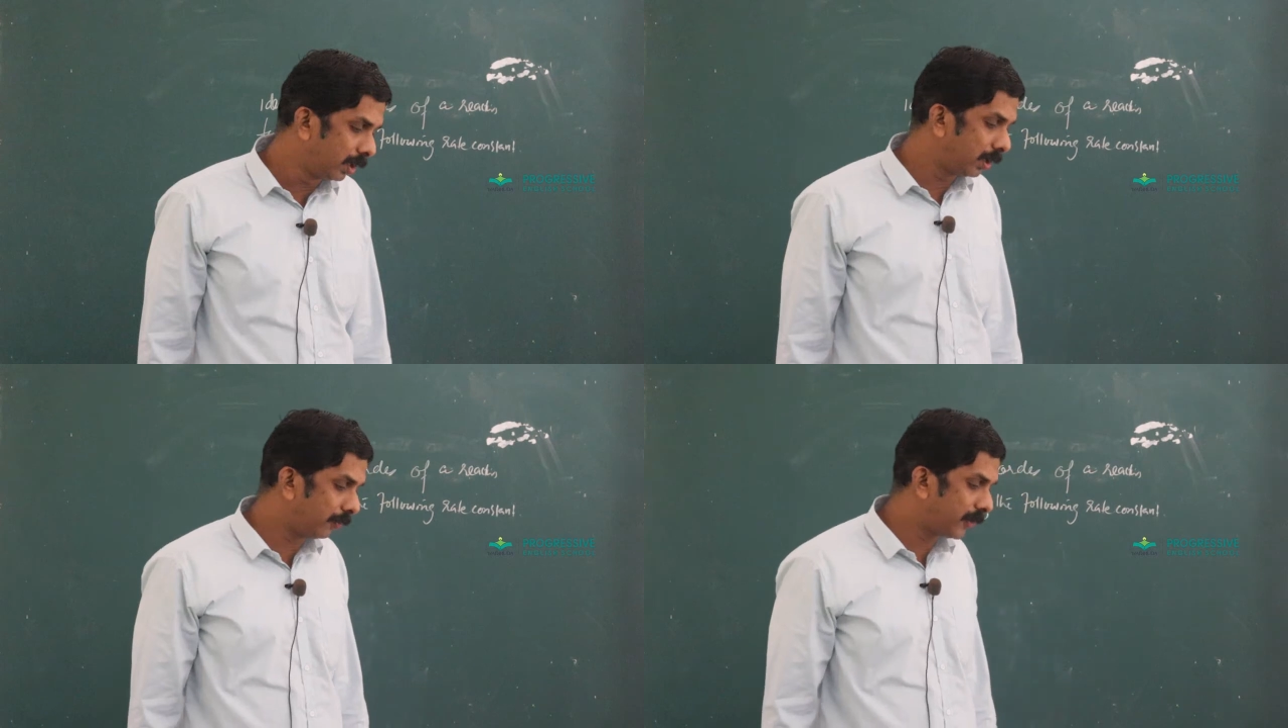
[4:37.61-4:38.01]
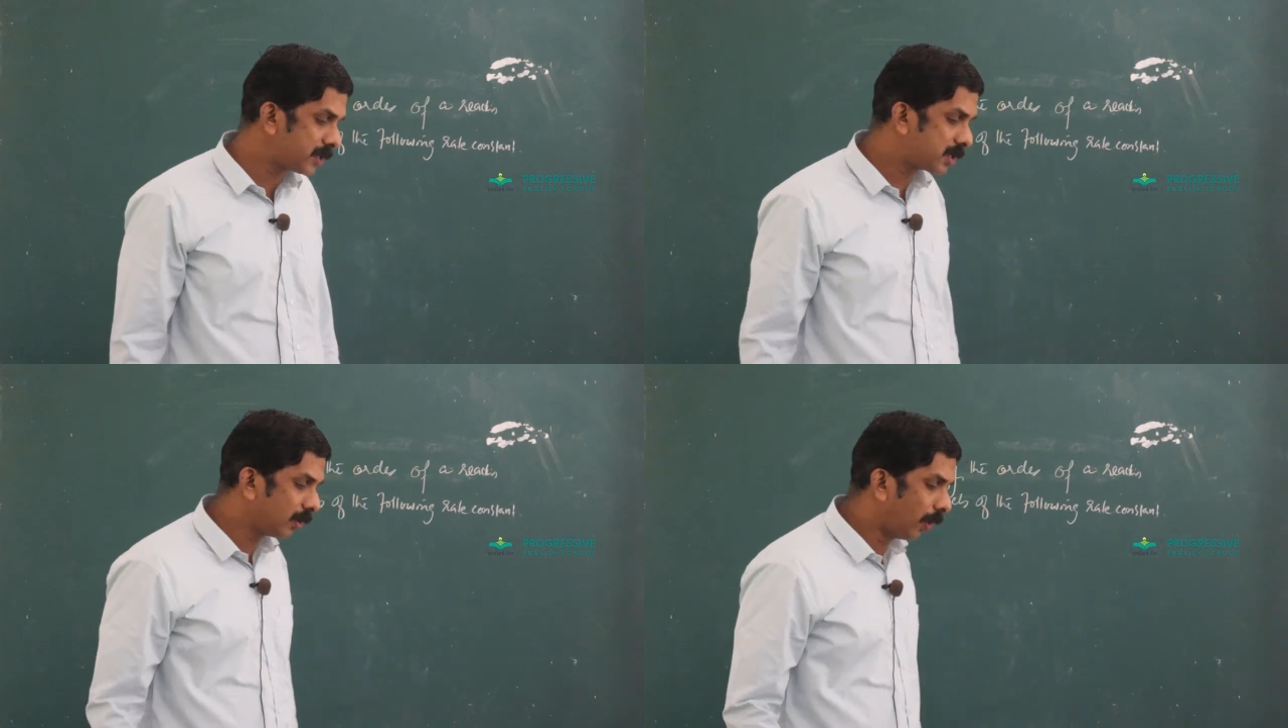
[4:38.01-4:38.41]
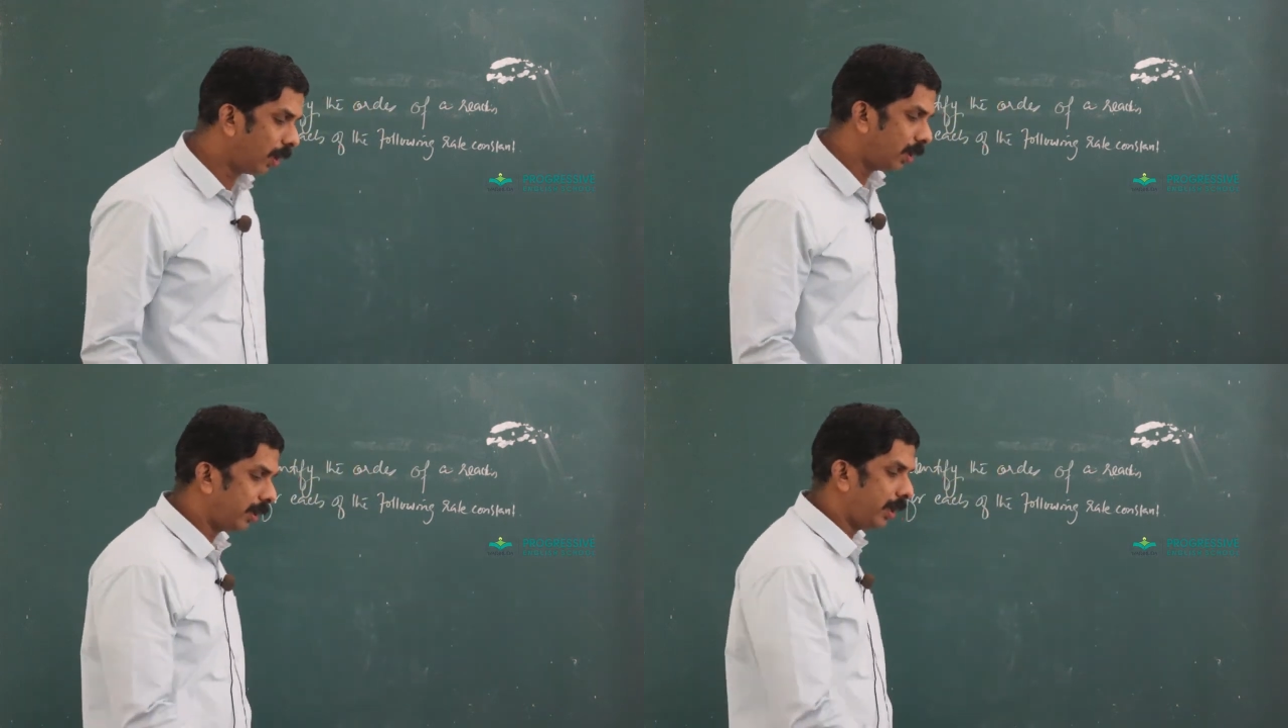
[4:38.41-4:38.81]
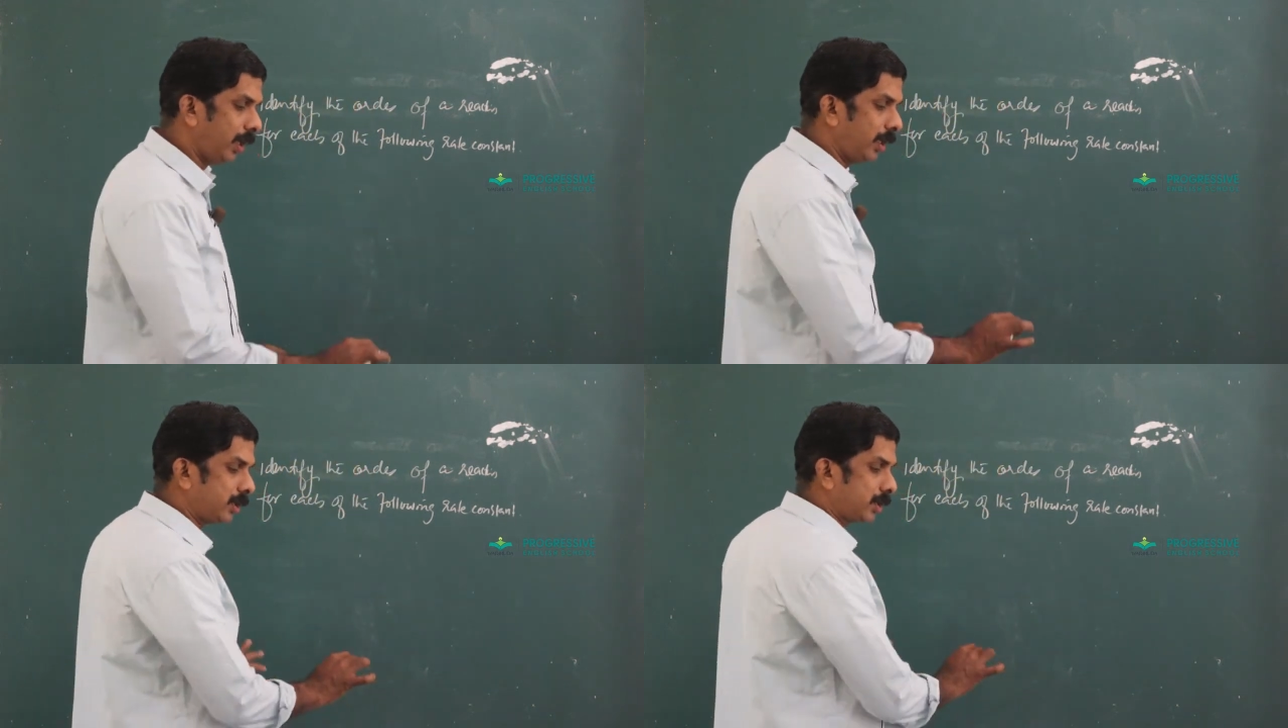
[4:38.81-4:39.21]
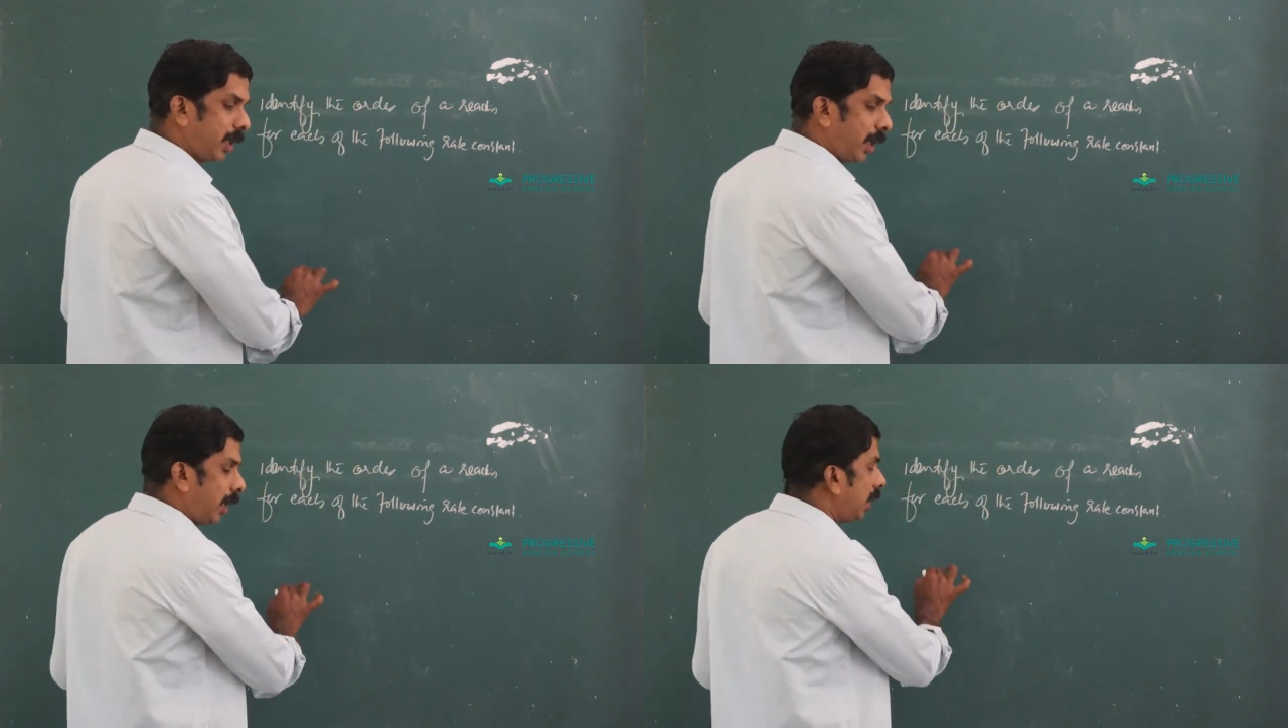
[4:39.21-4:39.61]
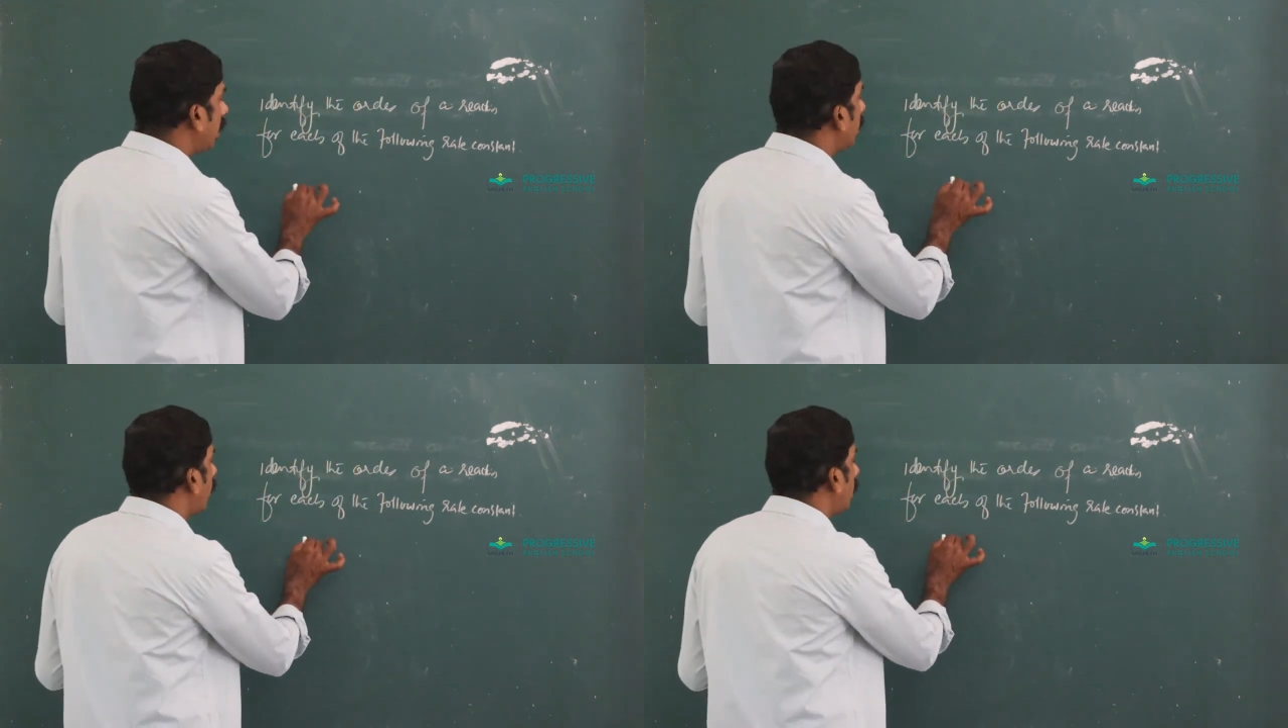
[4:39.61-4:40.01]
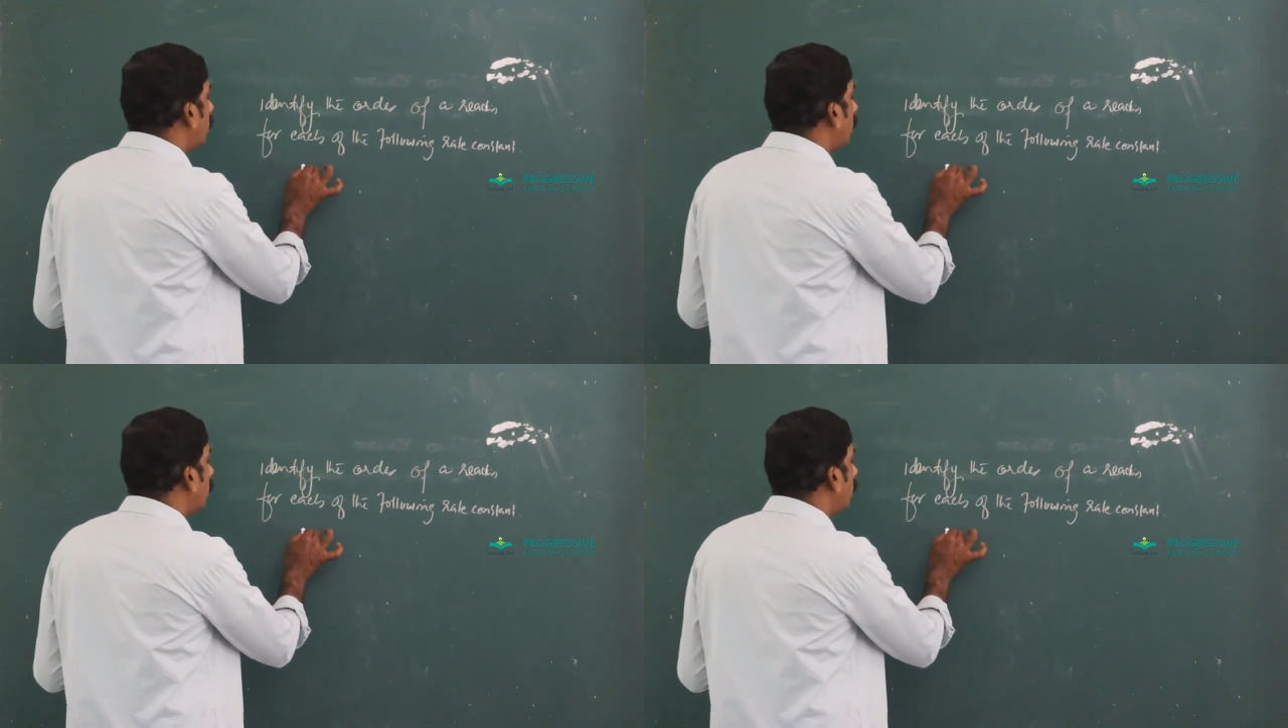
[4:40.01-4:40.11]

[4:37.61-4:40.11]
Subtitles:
The first one is K equal